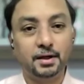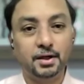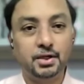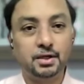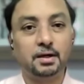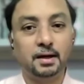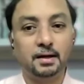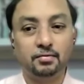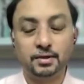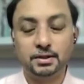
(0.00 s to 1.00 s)
initial
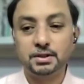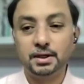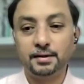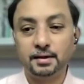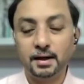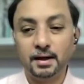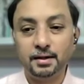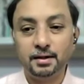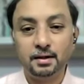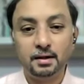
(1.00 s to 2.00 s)
class, first day's
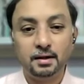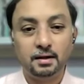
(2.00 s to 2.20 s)
class,